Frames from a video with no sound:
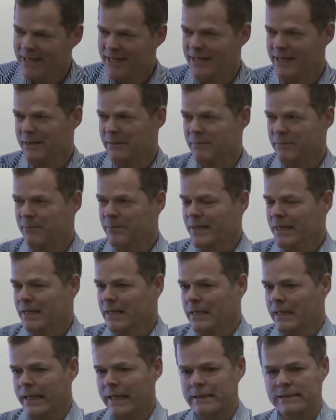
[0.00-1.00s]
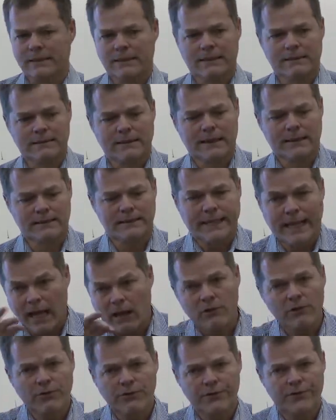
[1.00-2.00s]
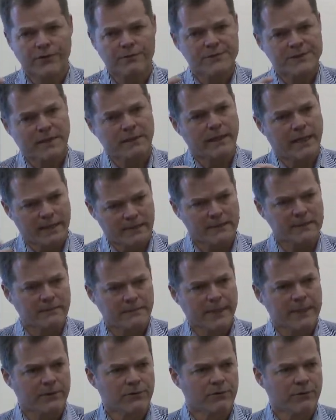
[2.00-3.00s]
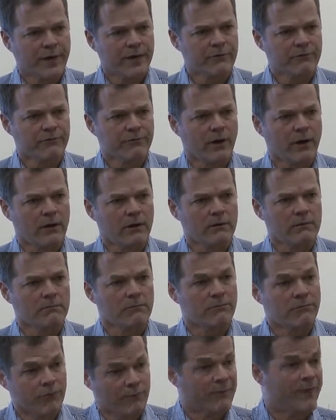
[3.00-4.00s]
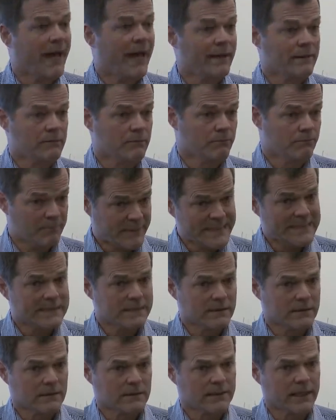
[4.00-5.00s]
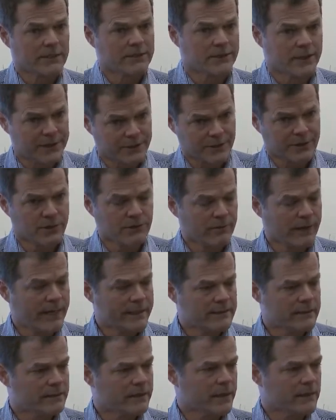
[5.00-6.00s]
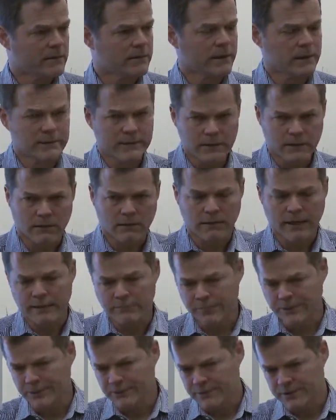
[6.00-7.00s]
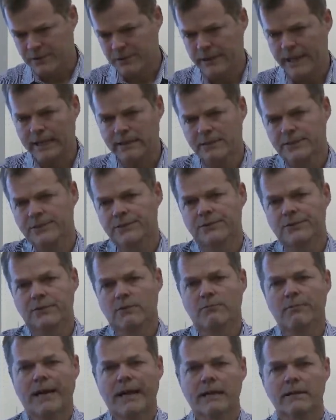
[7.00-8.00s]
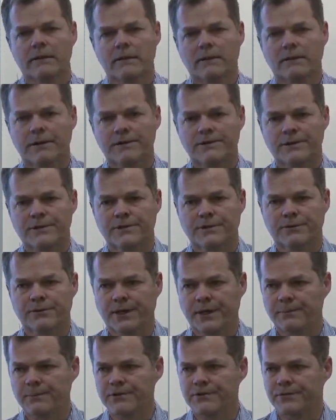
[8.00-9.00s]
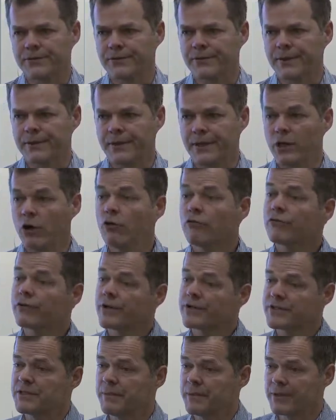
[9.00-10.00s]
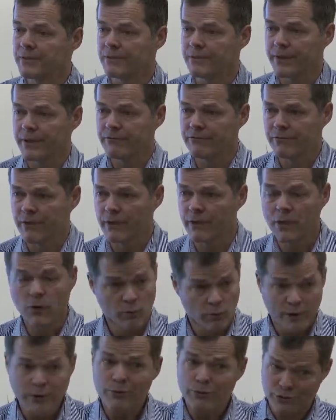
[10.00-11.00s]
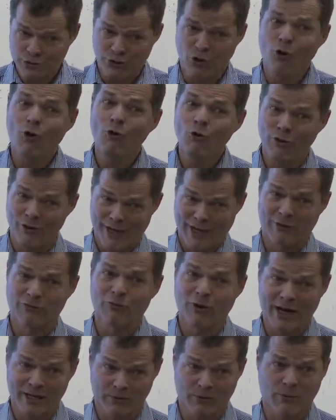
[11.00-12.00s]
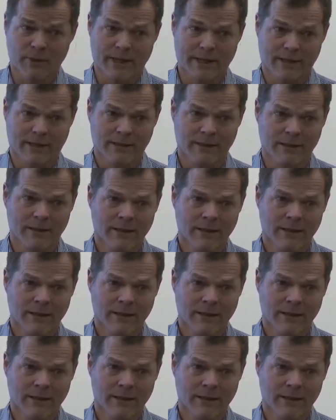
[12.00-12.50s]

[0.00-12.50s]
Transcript: Um, and, and, and the algorithms that estimated rainfall from that missing, they tried to correct, and they, they did all right, but there was a latitudinal band across the southern hemisphere that they overestimated the rainfall. We were told that right away.